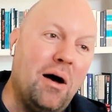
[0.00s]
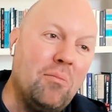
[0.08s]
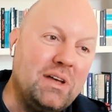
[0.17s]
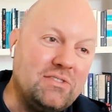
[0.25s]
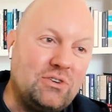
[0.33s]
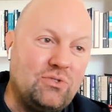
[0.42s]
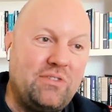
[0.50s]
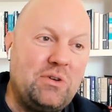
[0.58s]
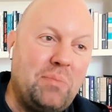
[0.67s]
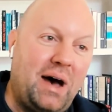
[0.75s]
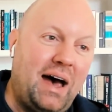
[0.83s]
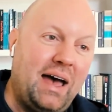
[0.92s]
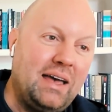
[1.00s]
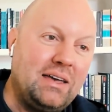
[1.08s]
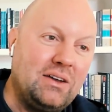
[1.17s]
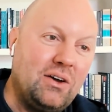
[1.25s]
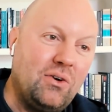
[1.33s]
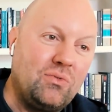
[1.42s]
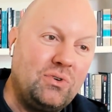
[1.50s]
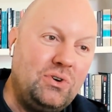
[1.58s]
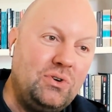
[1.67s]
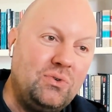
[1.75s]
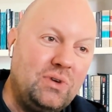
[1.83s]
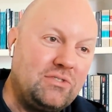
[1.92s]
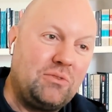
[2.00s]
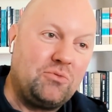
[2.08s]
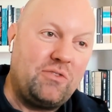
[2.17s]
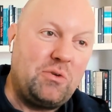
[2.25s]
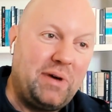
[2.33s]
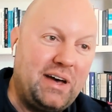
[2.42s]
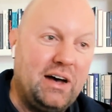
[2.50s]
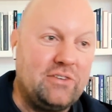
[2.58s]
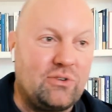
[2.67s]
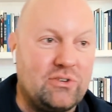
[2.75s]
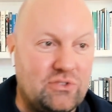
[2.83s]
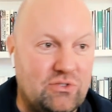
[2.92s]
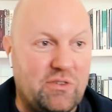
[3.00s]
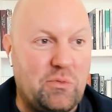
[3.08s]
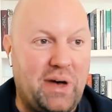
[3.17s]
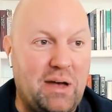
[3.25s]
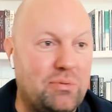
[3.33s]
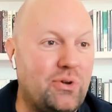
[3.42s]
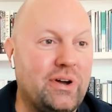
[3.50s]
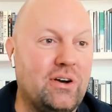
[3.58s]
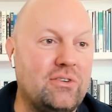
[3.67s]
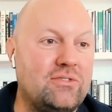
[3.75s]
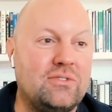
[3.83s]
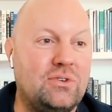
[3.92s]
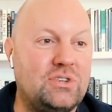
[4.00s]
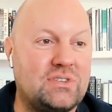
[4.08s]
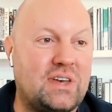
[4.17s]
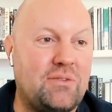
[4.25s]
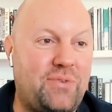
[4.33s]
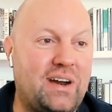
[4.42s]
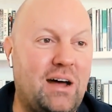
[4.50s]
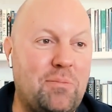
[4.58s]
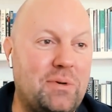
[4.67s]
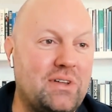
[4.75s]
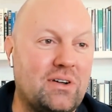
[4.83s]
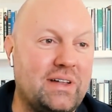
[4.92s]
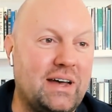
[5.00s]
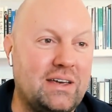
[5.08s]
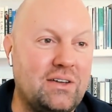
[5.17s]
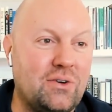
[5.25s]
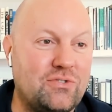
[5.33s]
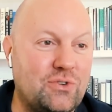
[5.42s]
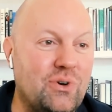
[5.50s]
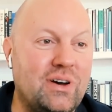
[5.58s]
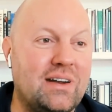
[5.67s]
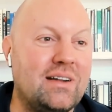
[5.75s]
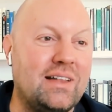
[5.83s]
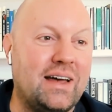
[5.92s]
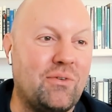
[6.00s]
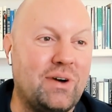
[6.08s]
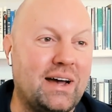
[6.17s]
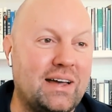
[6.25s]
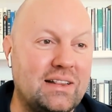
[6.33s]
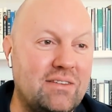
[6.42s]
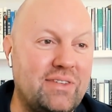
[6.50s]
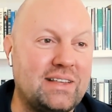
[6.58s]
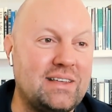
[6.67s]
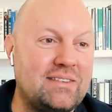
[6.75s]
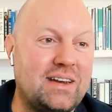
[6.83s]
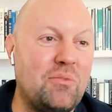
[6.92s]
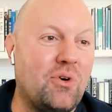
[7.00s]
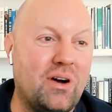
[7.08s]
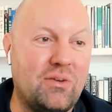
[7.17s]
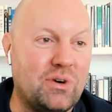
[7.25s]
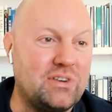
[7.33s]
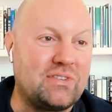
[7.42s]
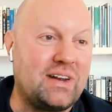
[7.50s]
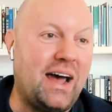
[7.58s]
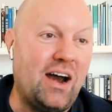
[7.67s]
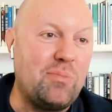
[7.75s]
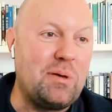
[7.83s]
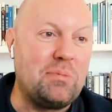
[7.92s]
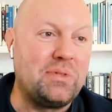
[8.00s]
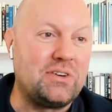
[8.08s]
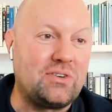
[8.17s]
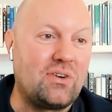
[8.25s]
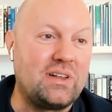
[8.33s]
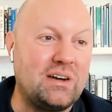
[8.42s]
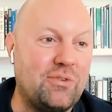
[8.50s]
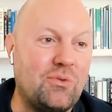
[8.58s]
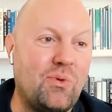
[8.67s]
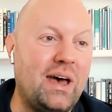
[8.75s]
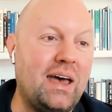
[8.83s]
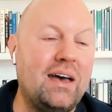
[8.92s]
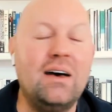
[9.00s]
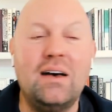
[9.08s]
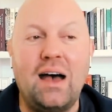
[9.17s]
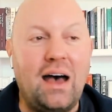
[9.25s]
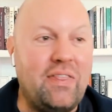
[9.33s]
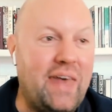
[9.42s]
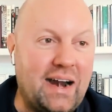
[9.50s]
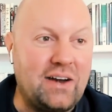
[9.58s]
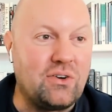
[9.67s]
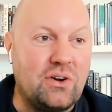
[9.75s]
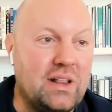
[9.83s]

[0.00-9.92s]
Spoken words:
Is it driven by is it driven by us, or is it driven by employers who just get fed up and they're like, screw it, like we're not going to live like this anymore, and we're just going to hire people in a totally different way? That I don't know.